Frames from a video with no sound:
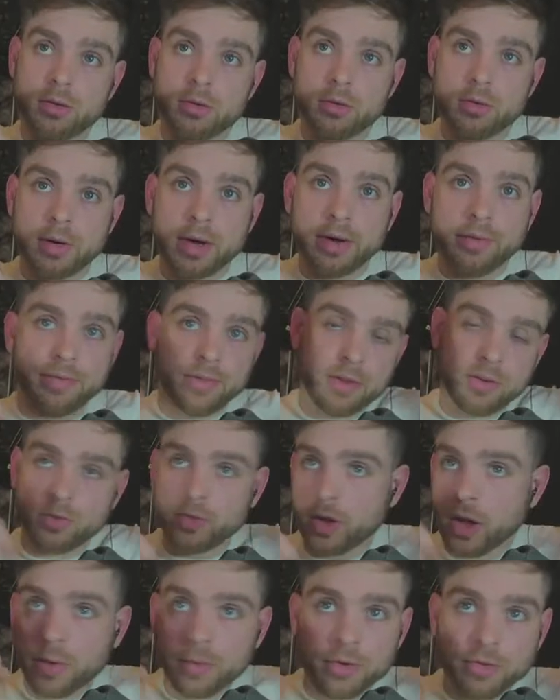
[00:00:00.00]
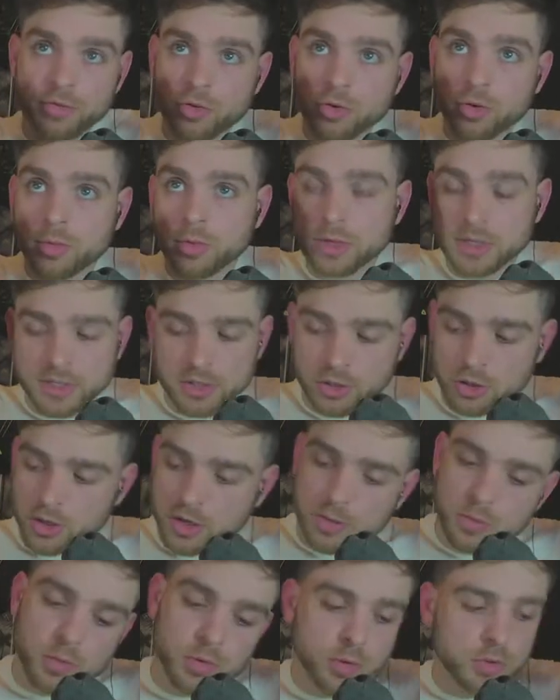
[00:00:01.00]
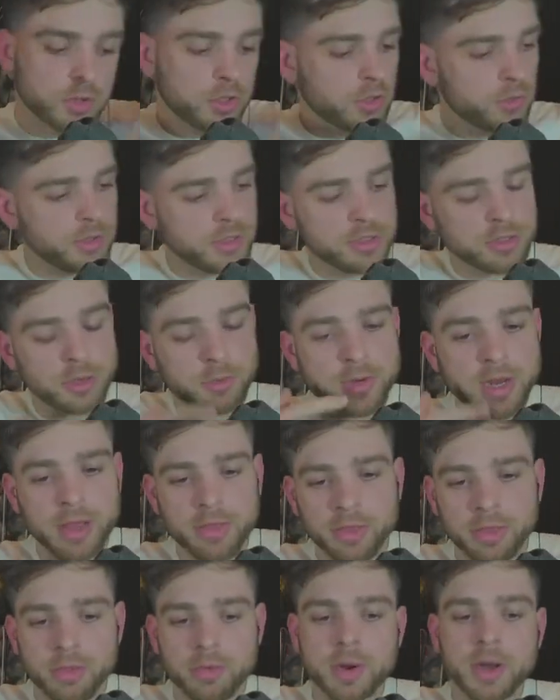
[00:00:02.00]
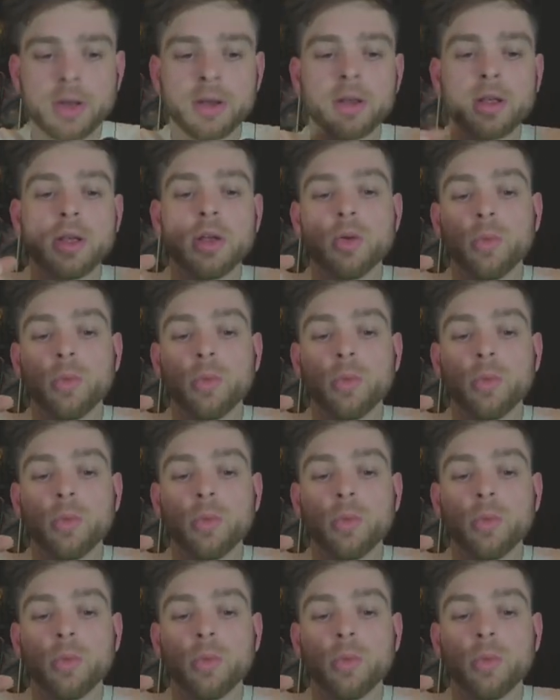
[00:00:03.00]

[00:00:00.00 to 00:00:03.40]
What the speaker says: everything's going as normal, it's sucking water and it's coming out the other end.